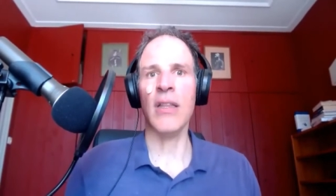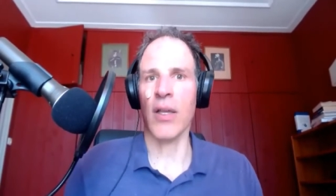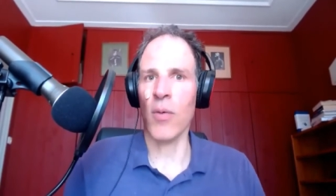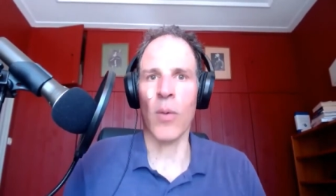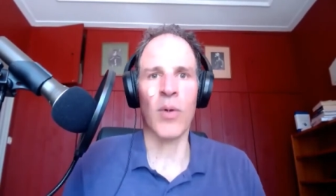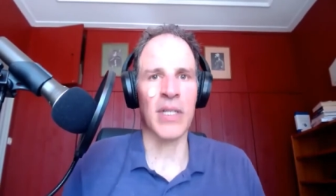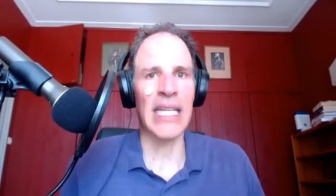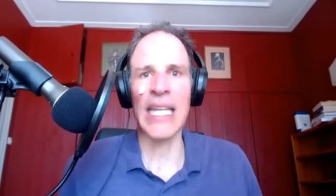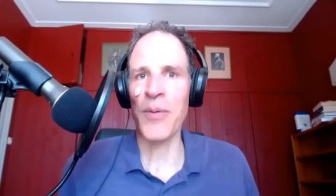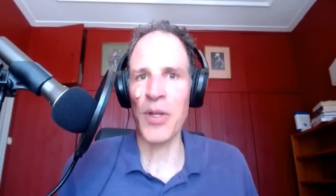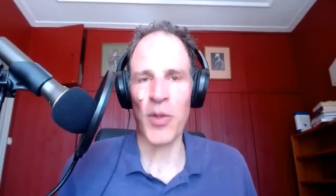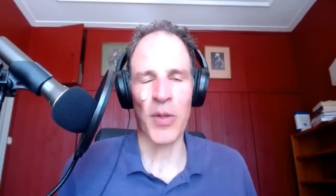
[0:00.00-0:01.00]
like what we're
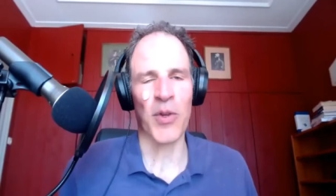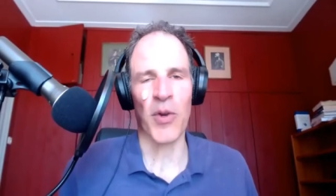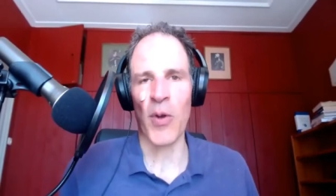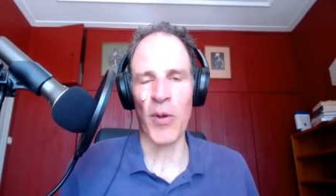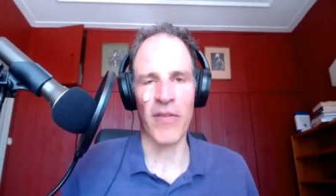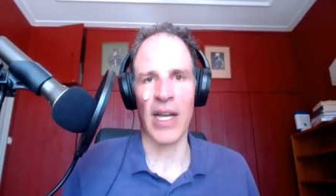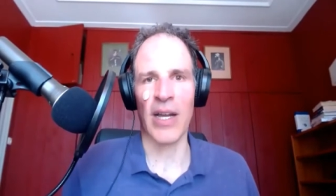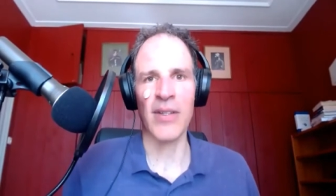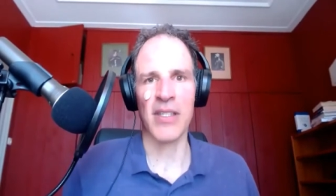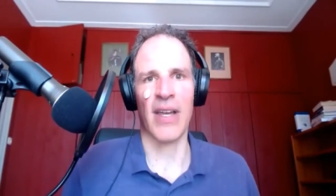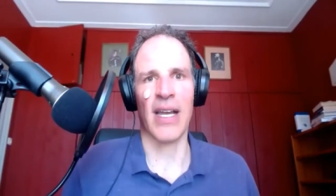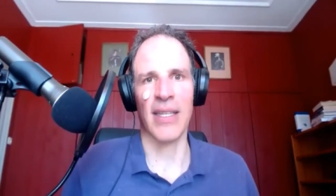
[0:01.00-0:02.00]
dealing with with
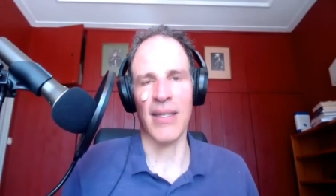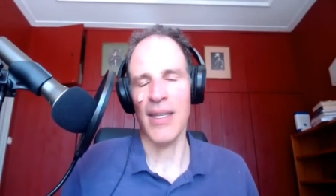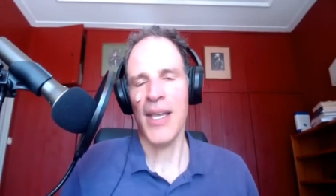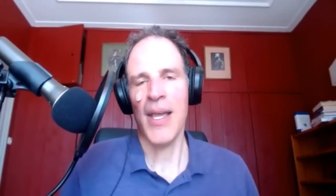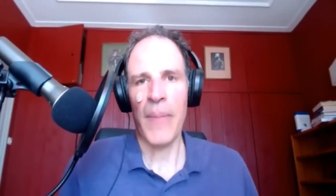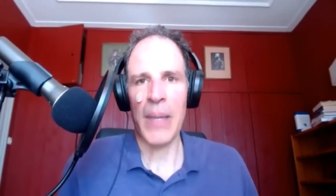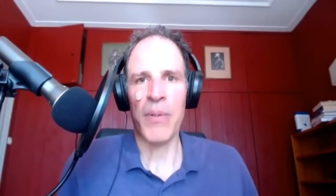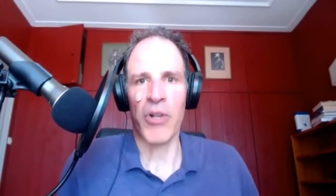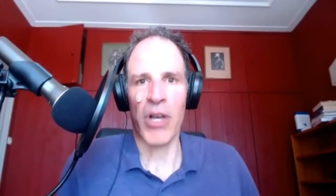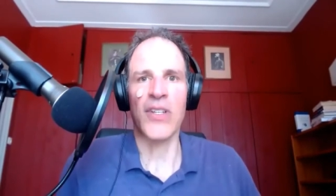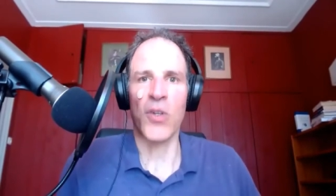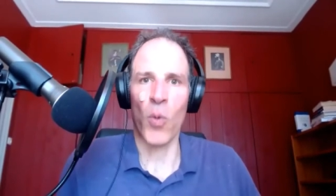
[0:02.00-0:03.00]
coronavirus, the fact that people are
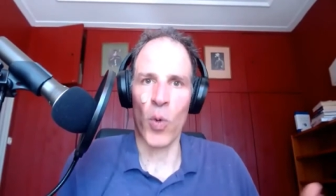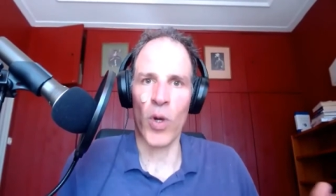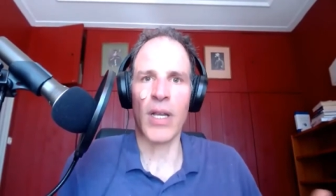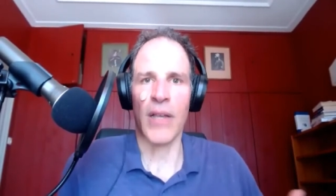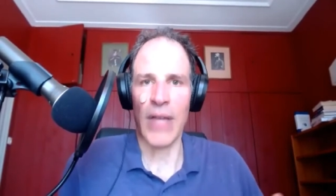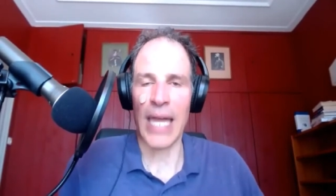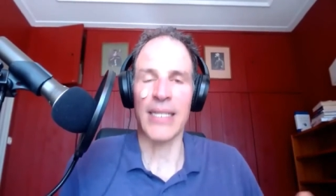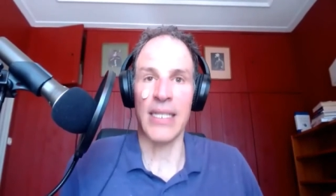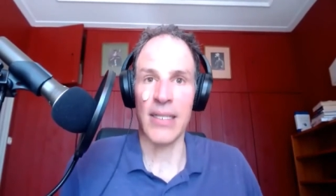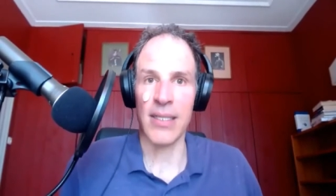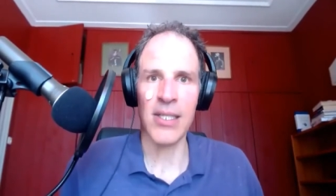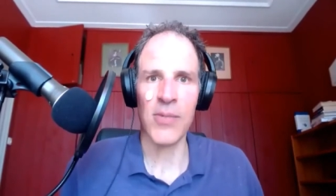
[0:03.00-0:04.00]
having to work at a
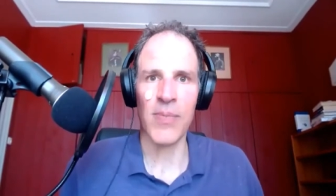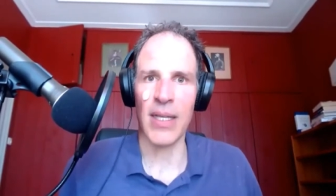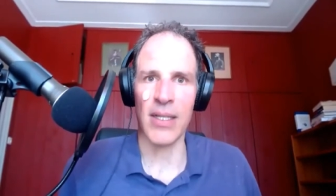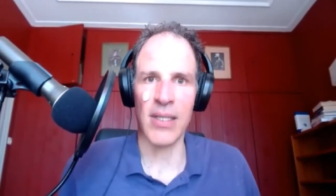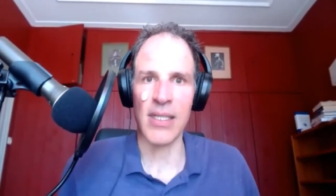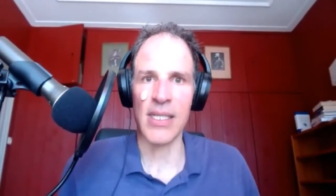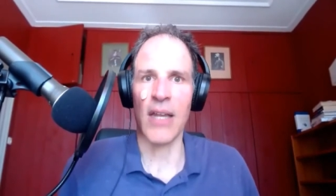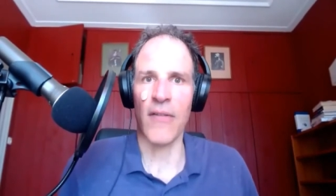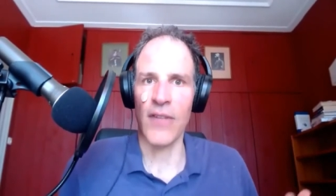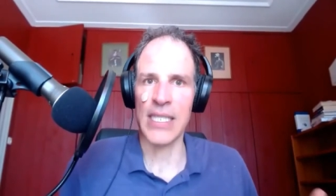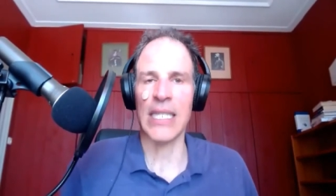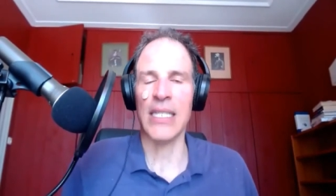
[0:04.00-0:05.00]
distance because it's not
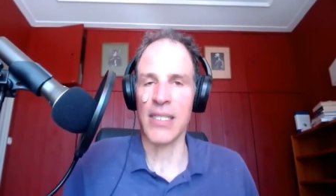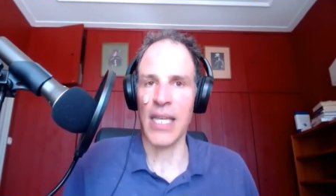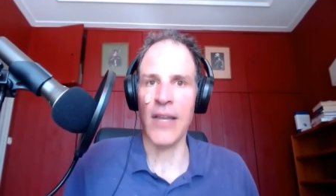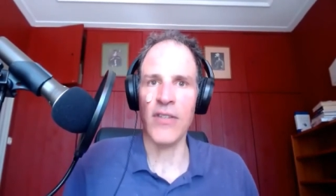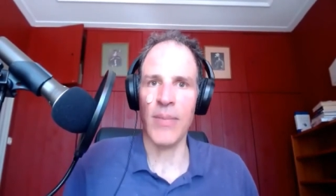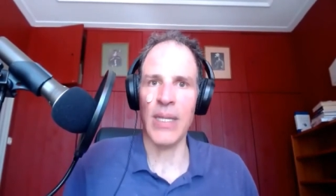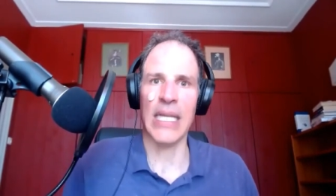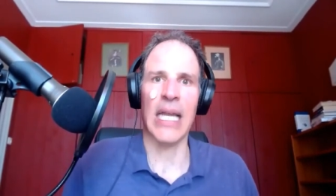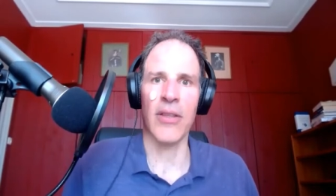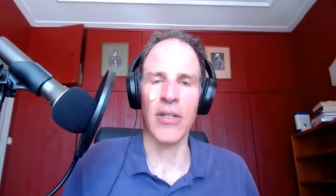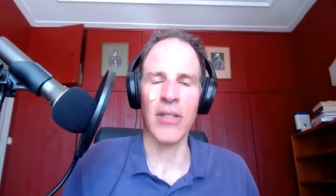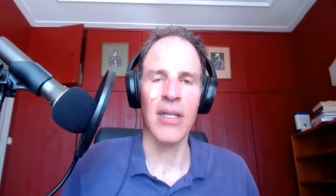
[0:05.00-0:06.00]
physically safe to be
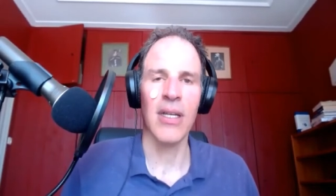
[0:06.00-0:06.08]
together.